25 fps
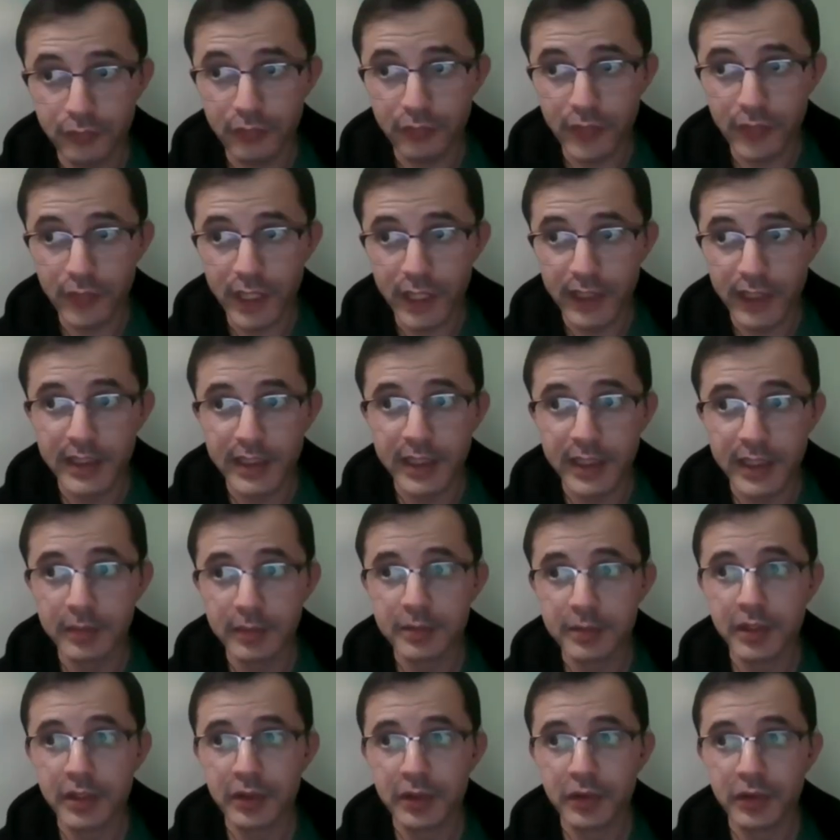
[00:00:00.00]

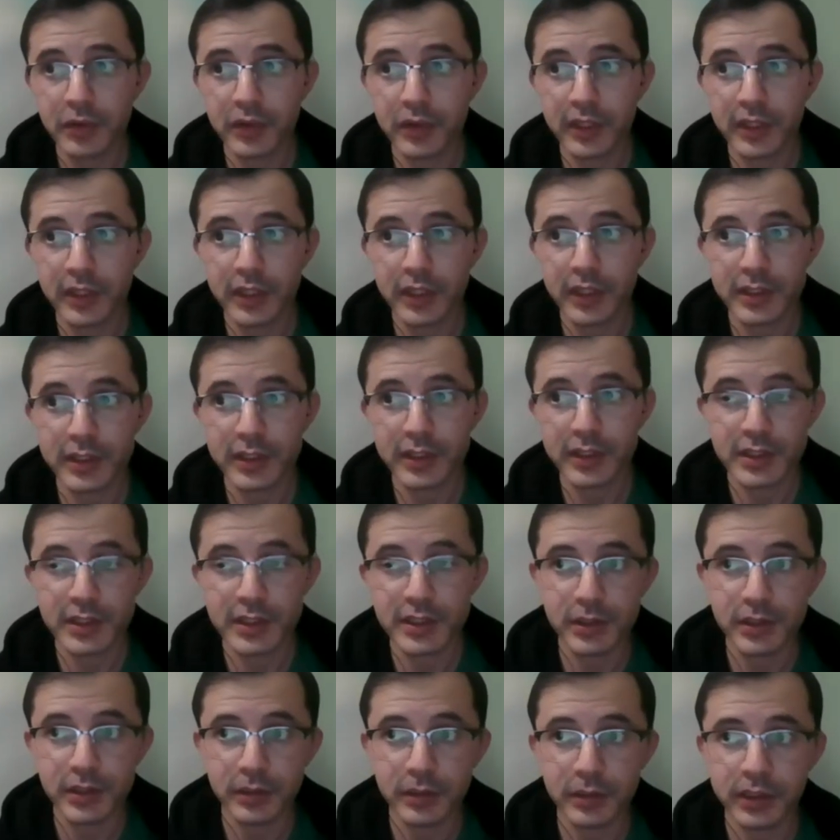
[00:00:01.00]
adapting to the
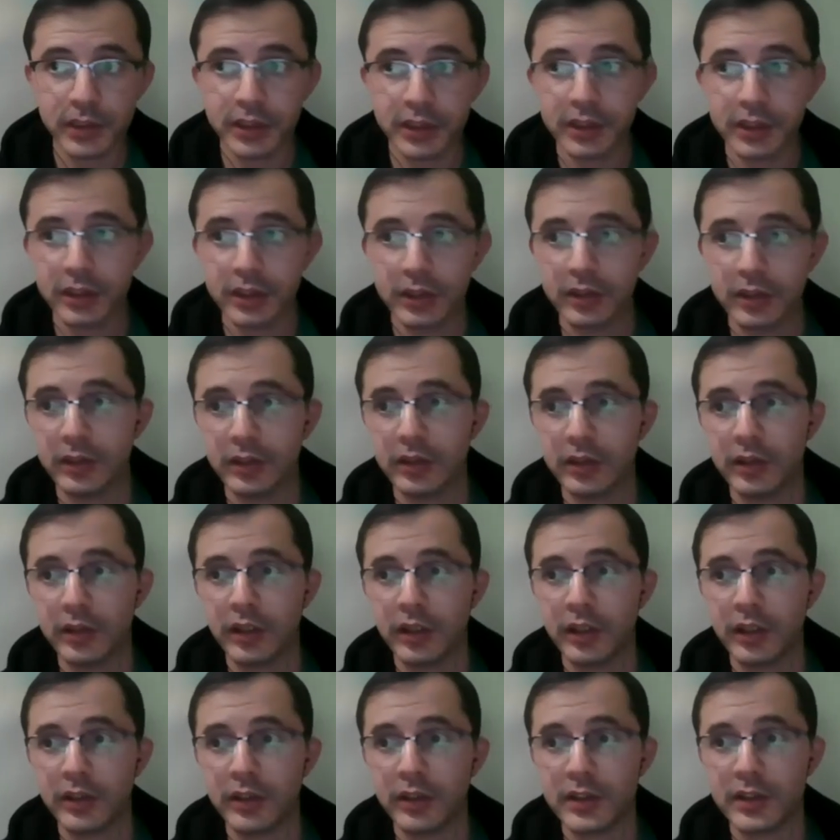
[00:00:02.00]
situation
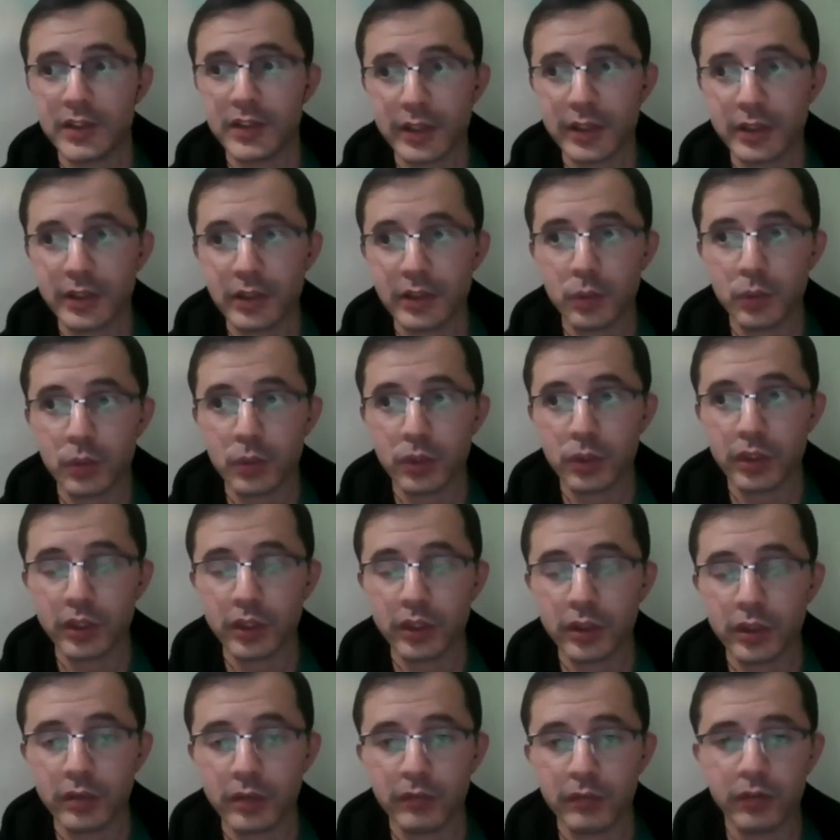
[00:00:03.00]
and started working,
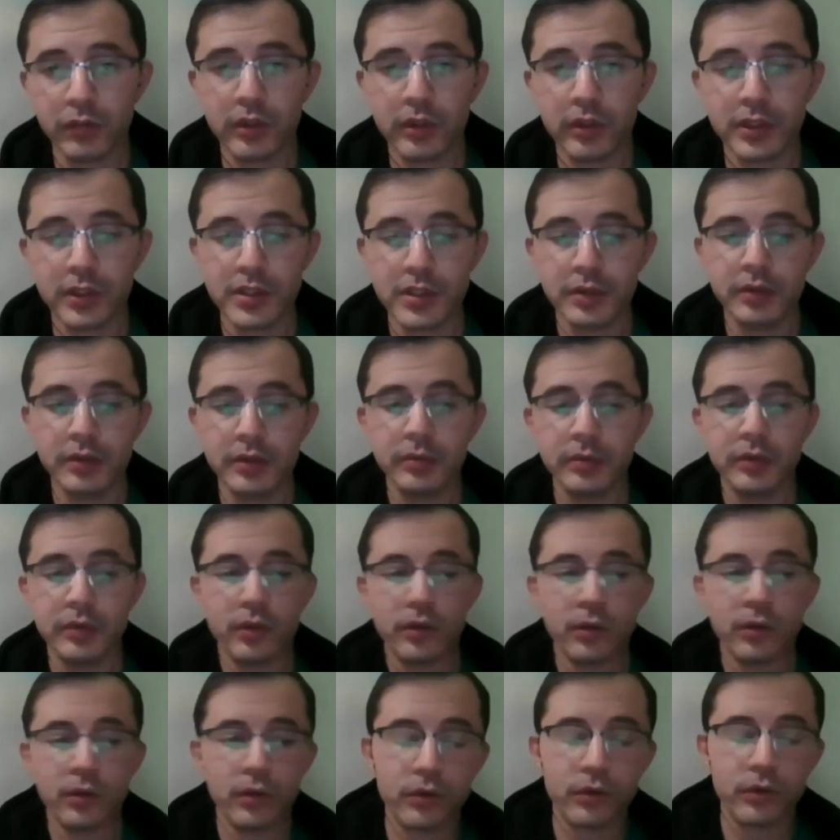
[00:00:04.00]
focusing
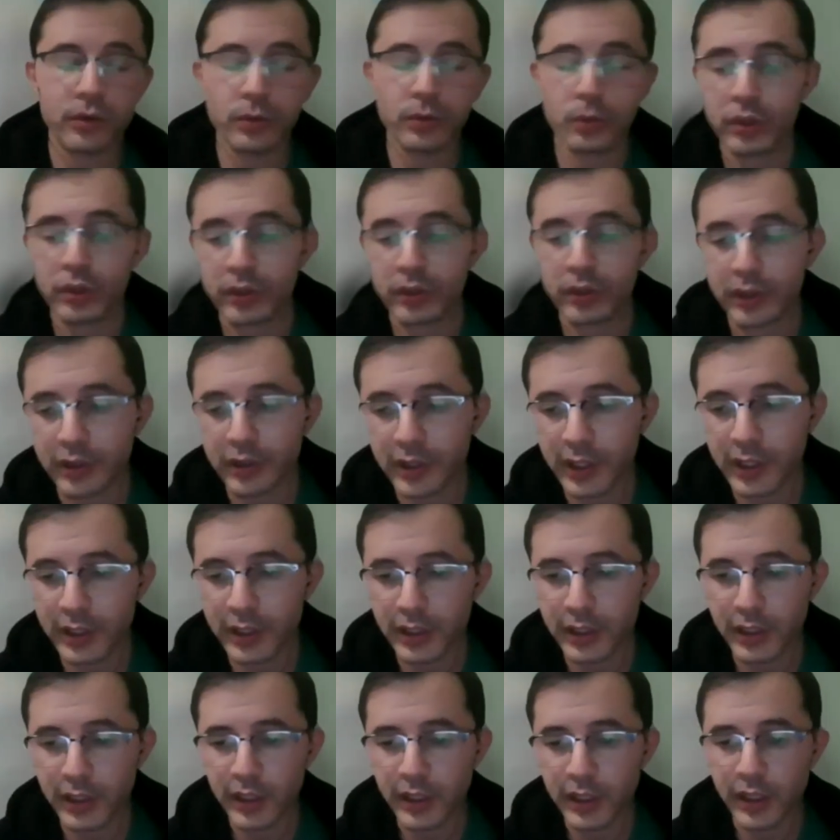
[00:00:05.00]
on the work that
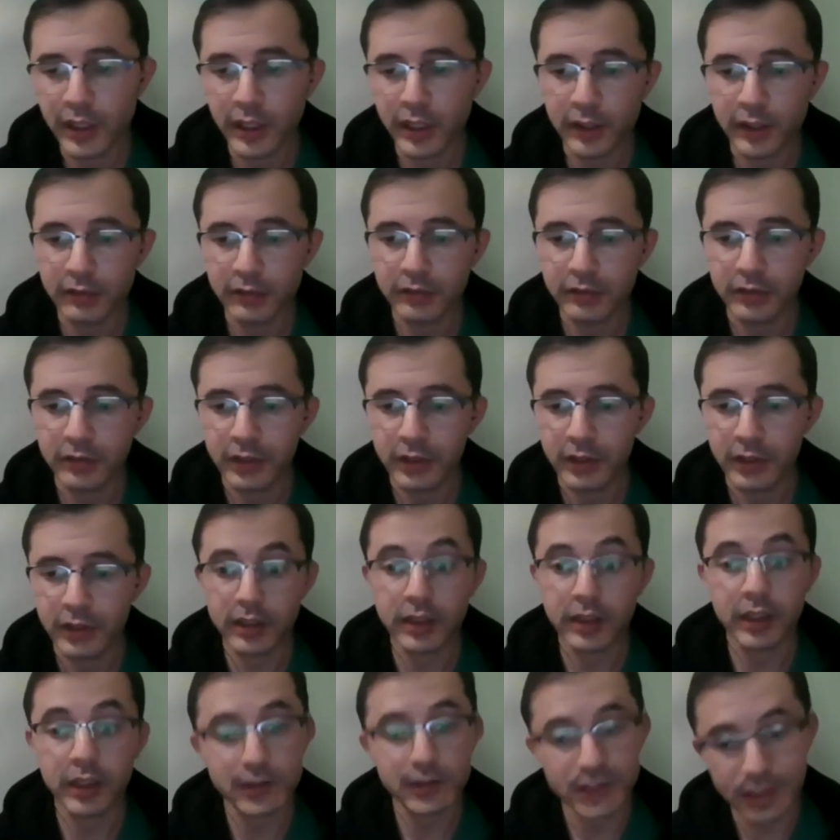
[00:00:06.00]
I have.
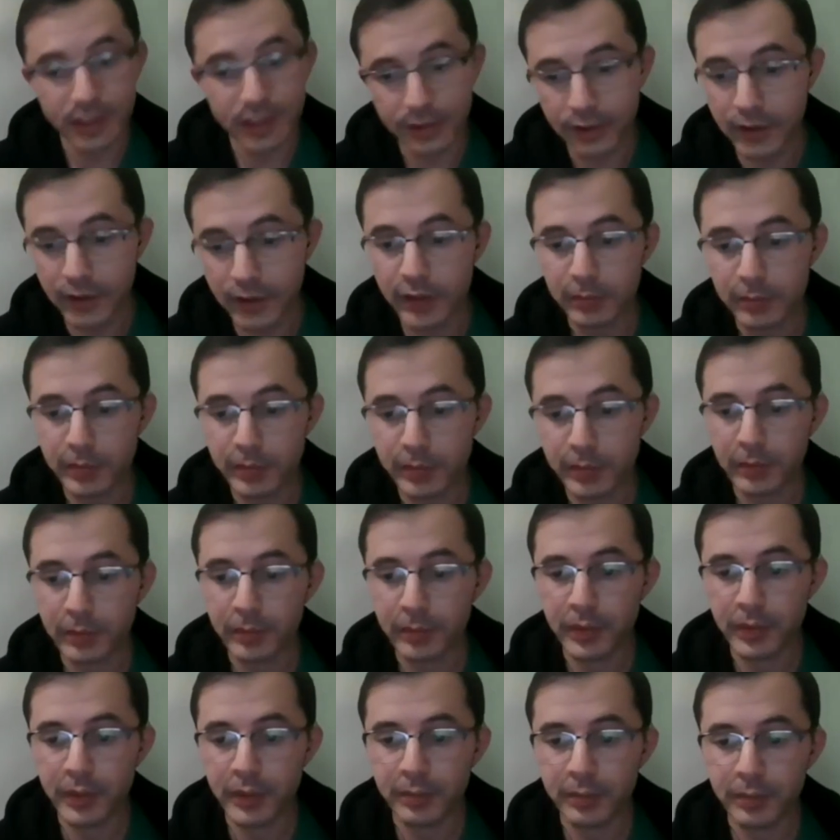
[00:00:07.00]
Started helping
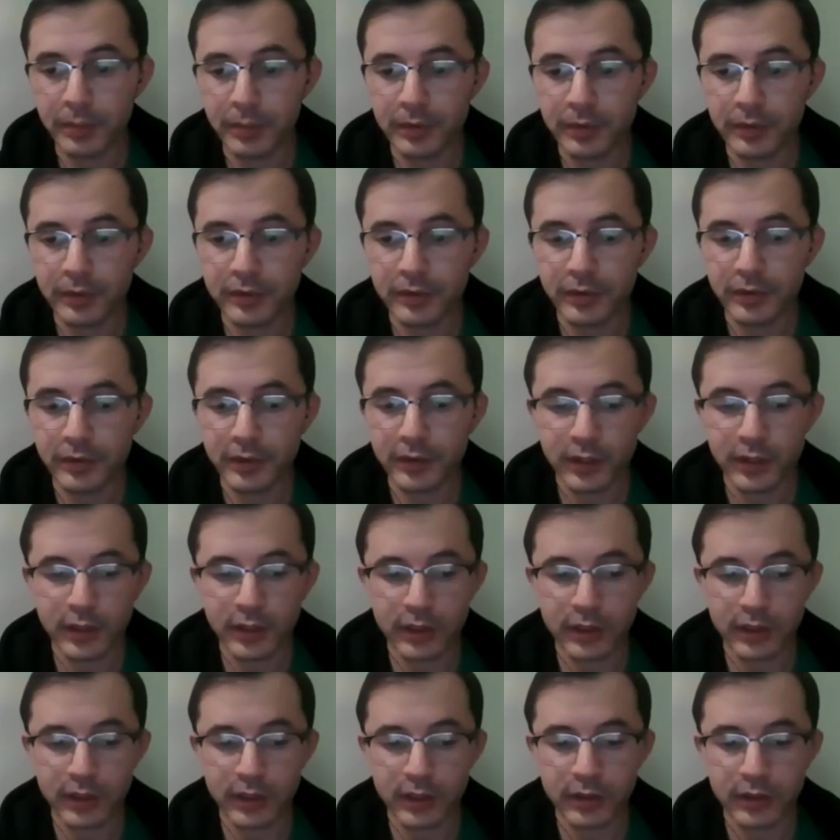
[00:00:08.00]
people.
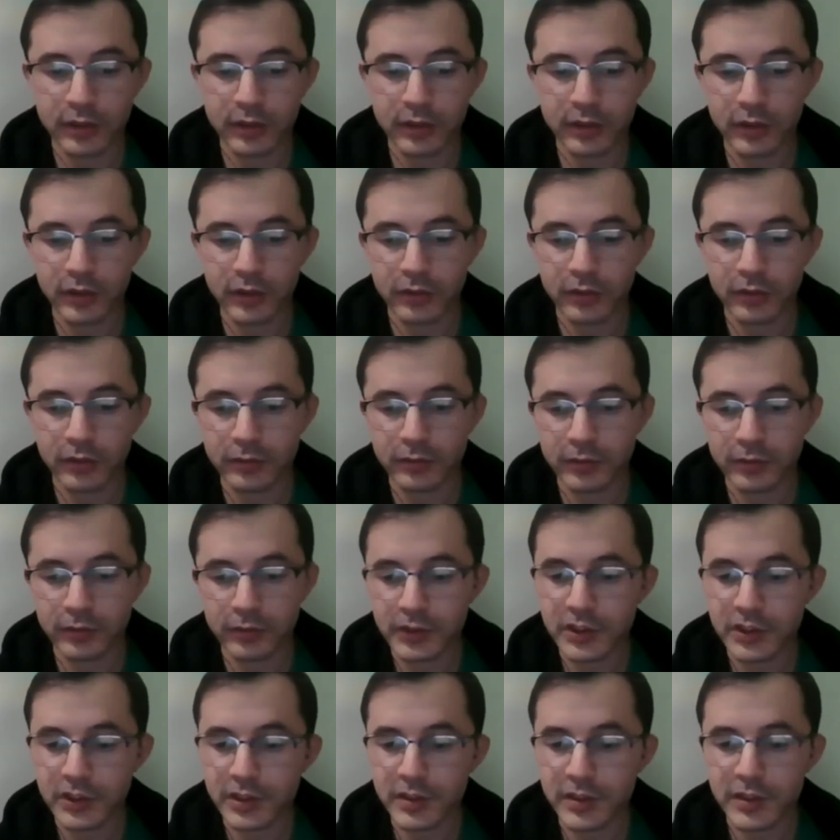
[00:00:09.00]
And
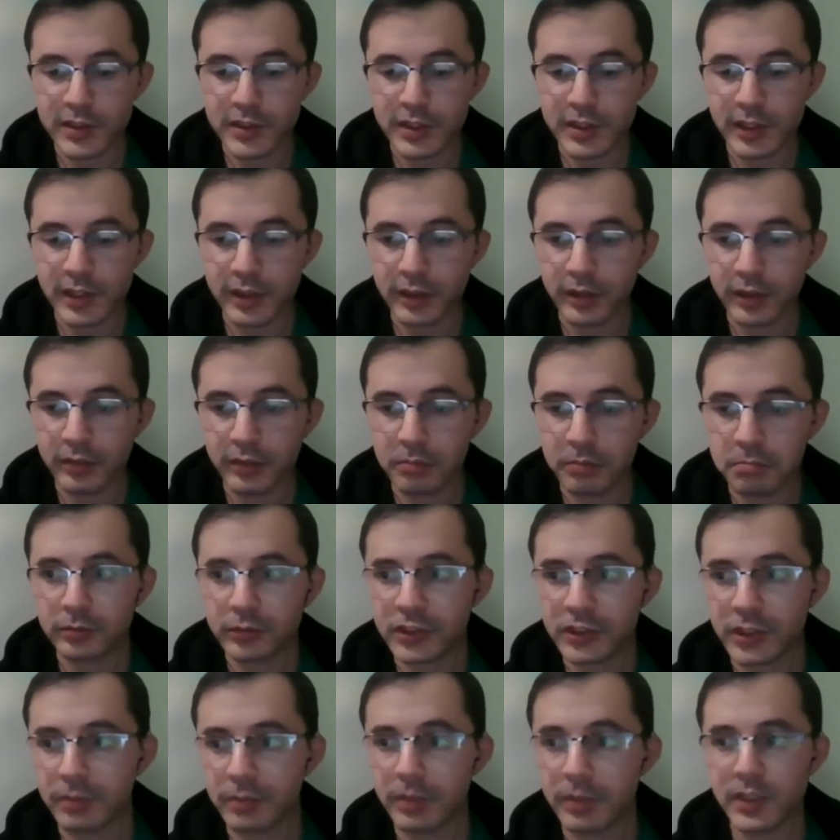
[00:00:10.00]
since then,
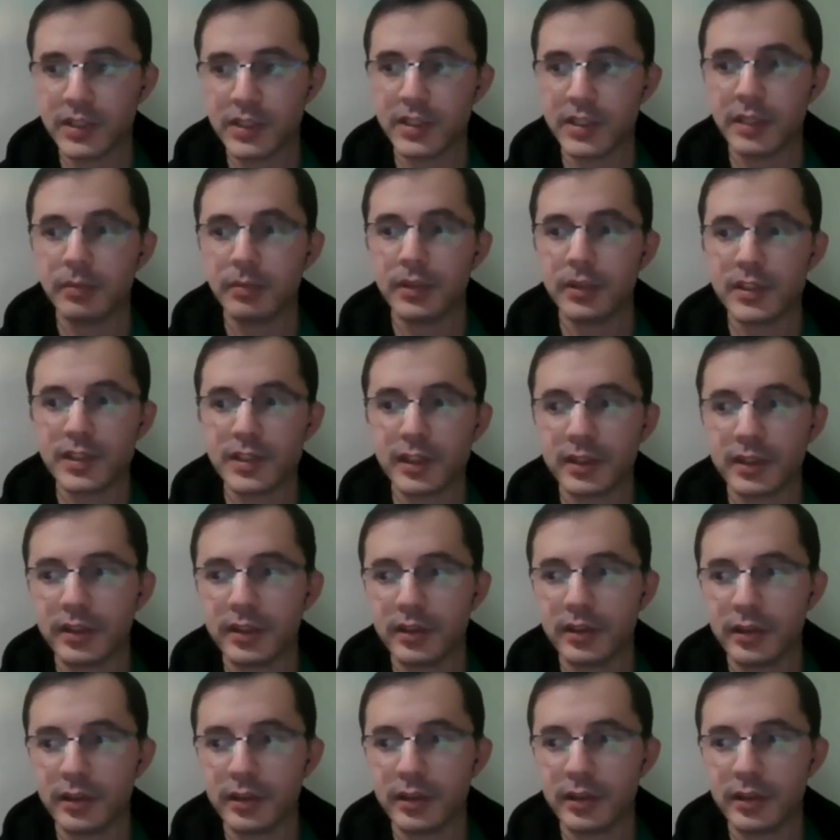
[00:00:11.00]
step by step, I started